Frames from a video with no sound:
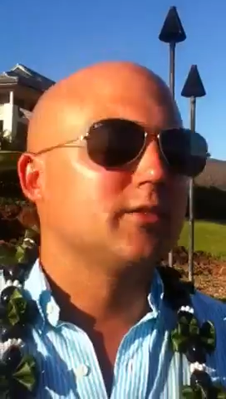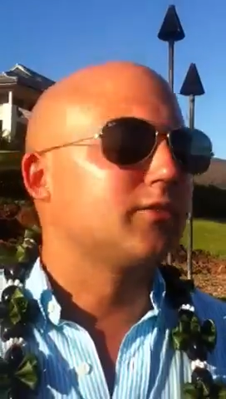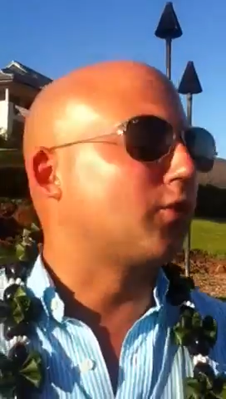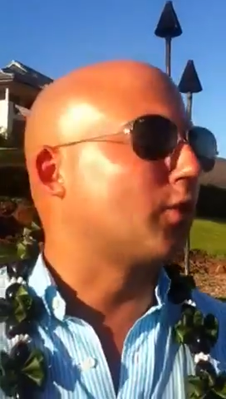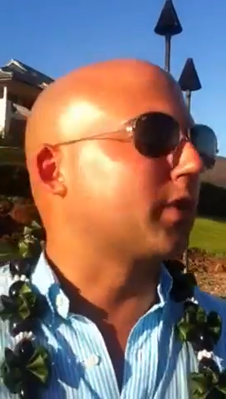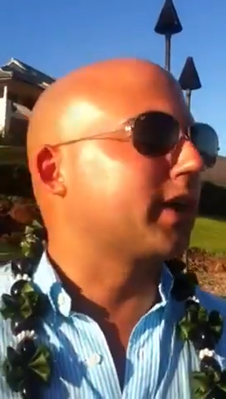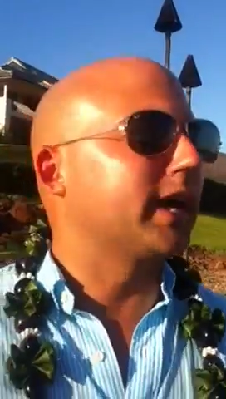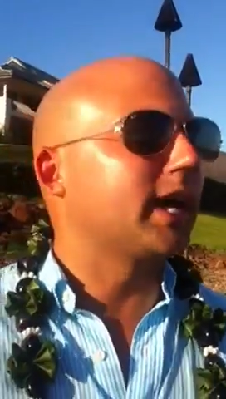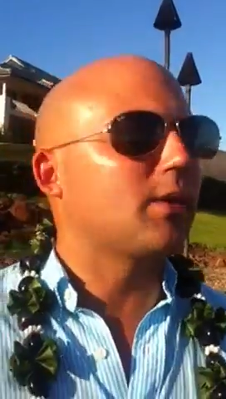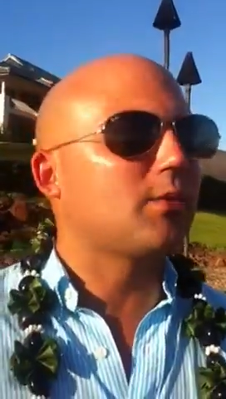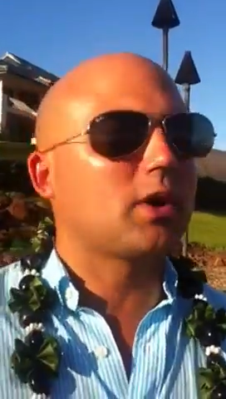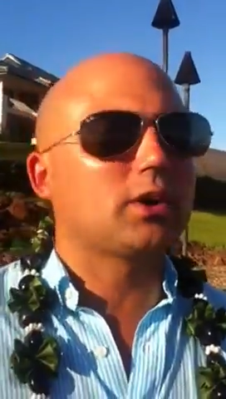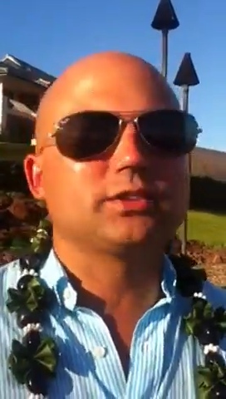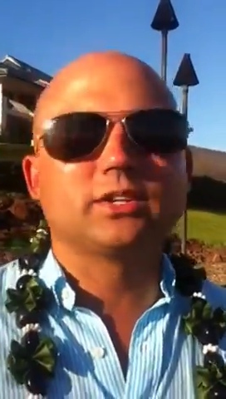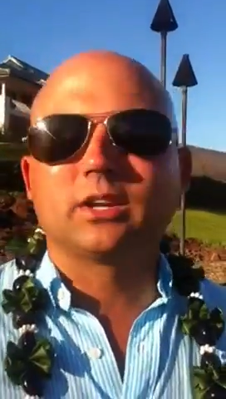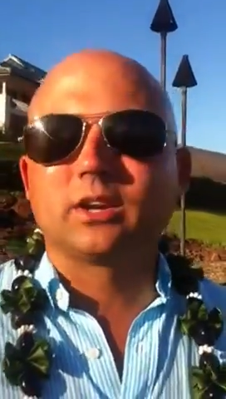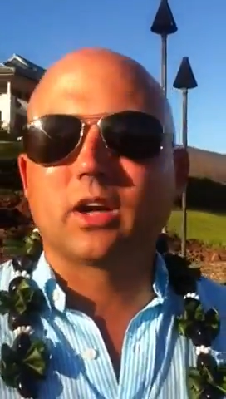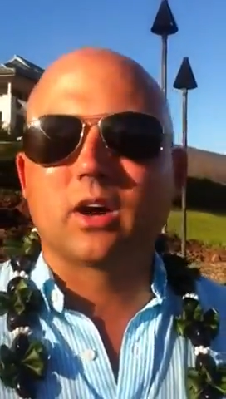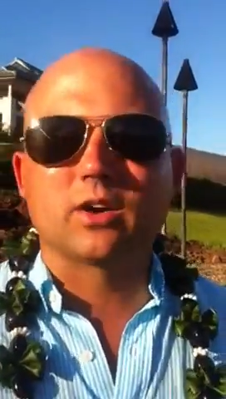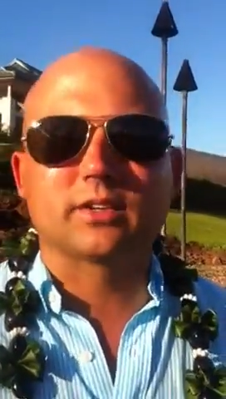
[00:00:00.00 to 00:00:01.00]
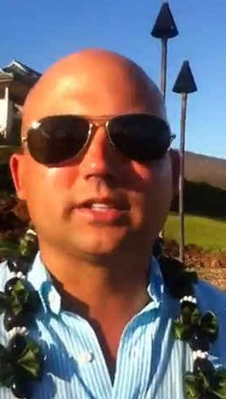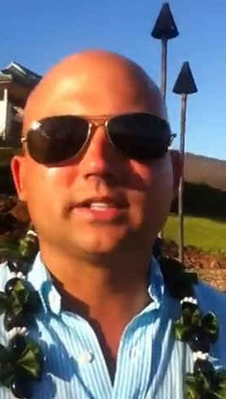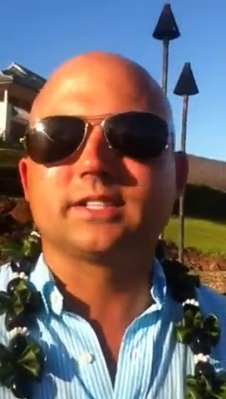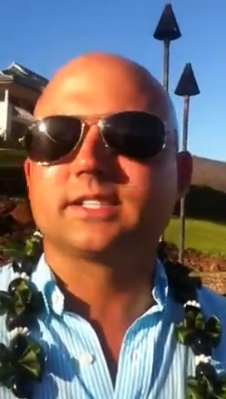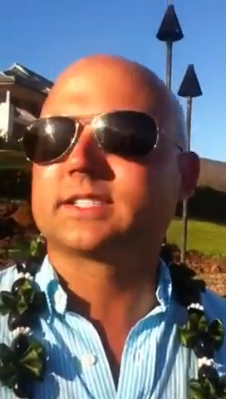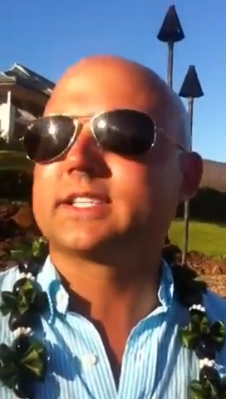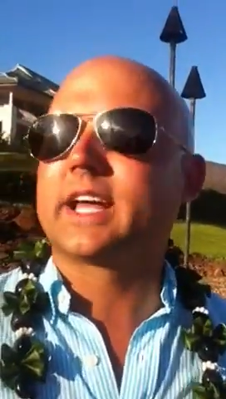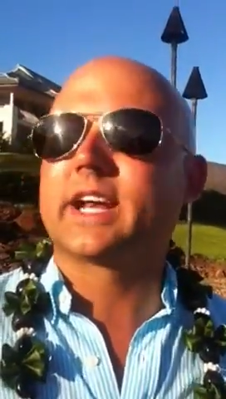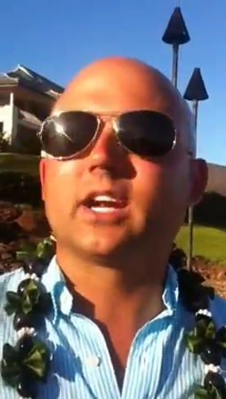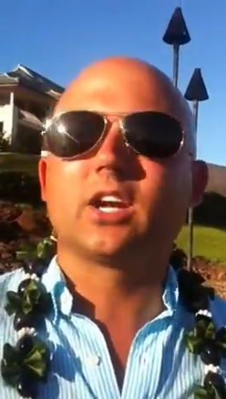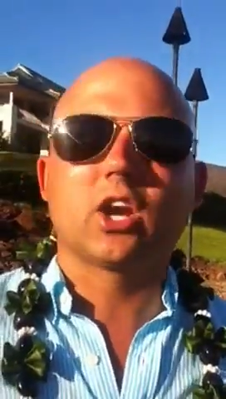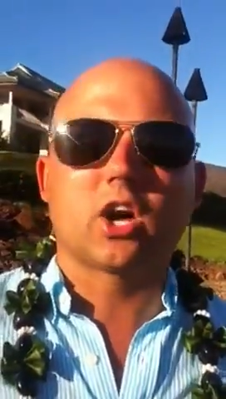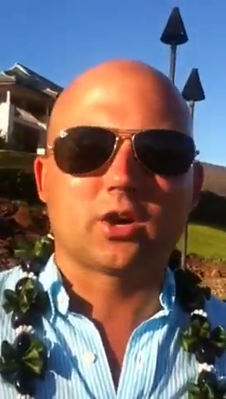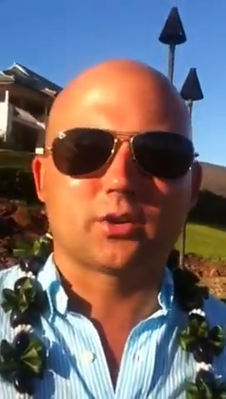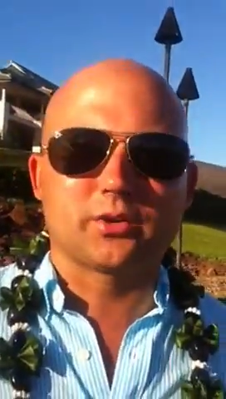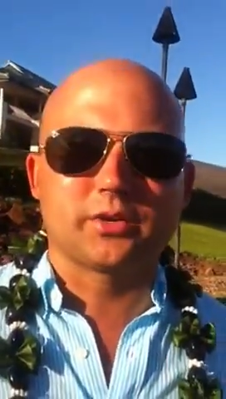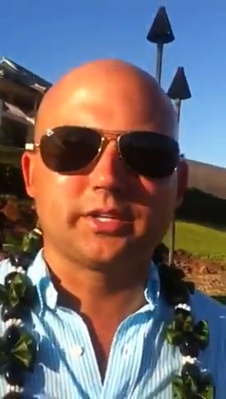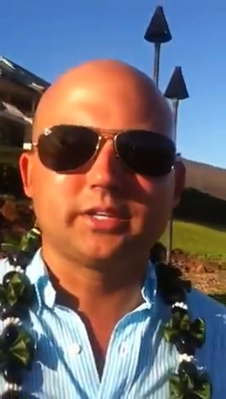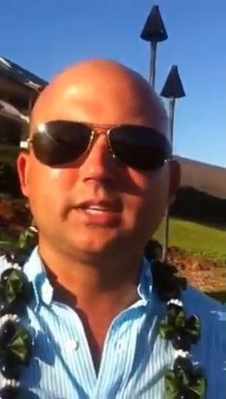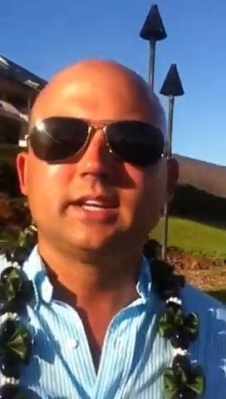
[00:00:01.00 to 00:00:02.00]
Forget about the luck. This is not a
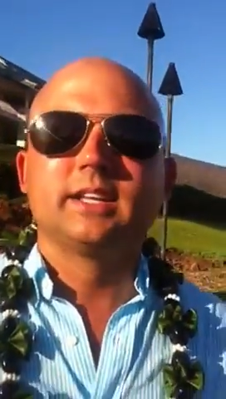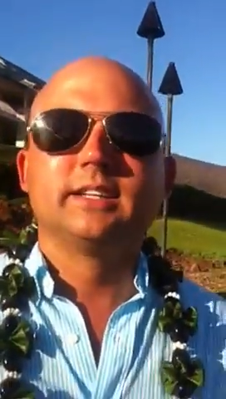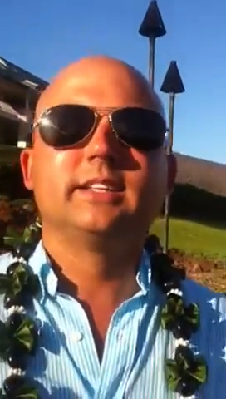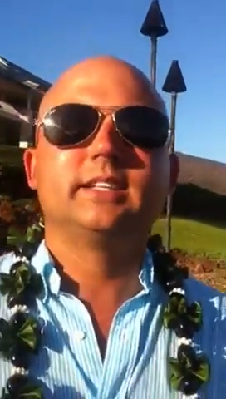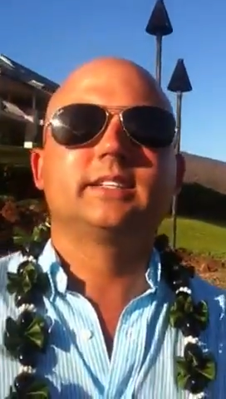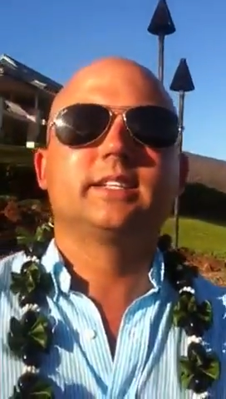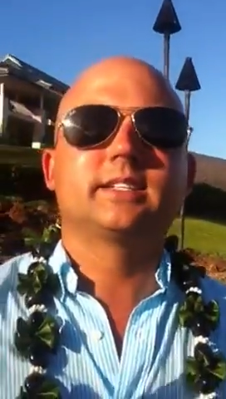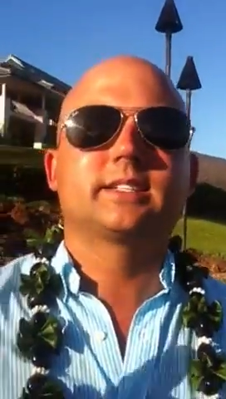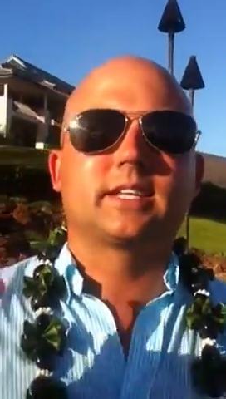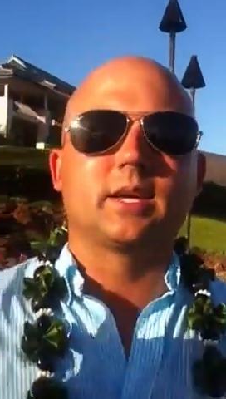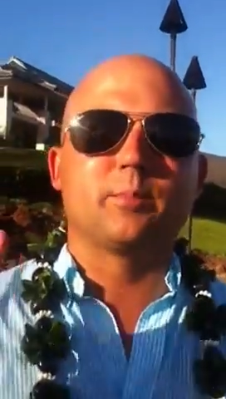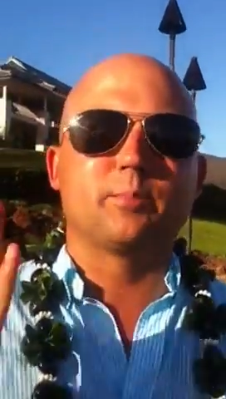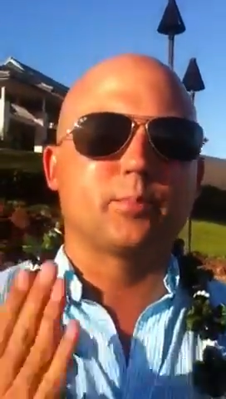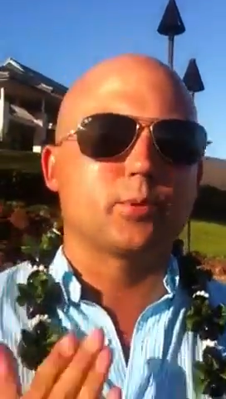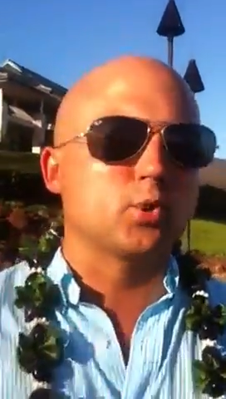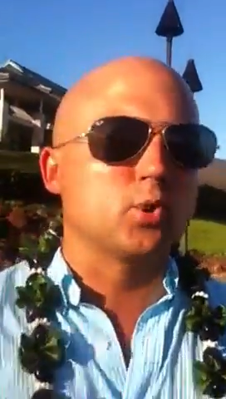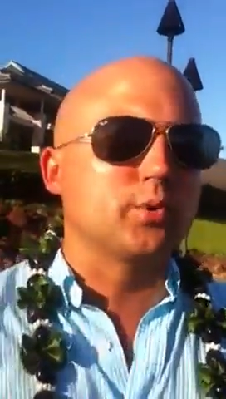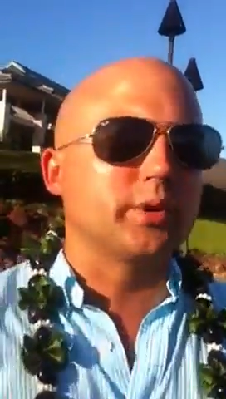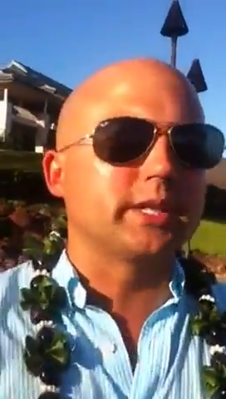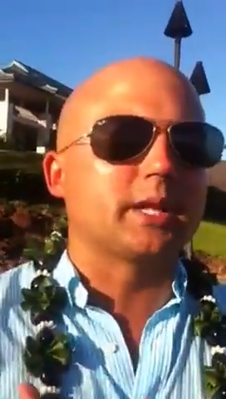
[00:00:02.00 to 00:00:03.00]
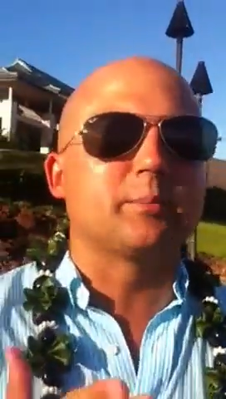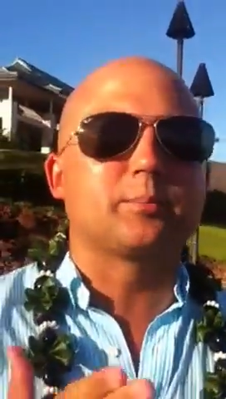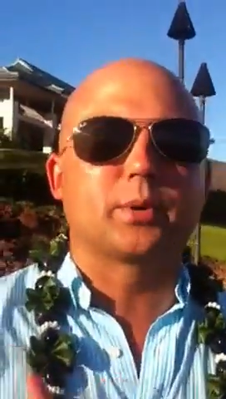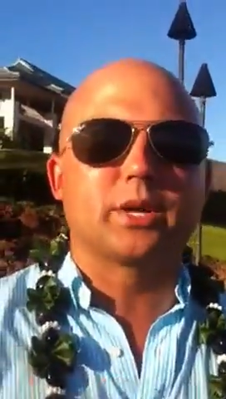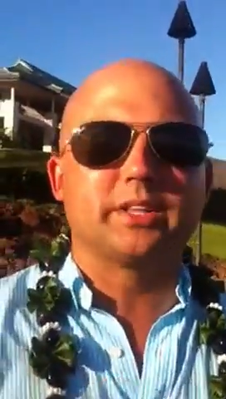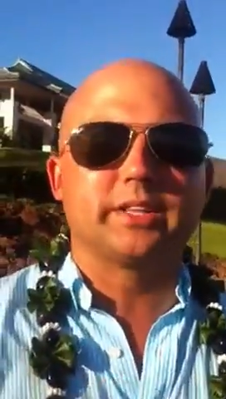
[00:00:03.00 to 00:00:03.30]
lottery. This is a proven and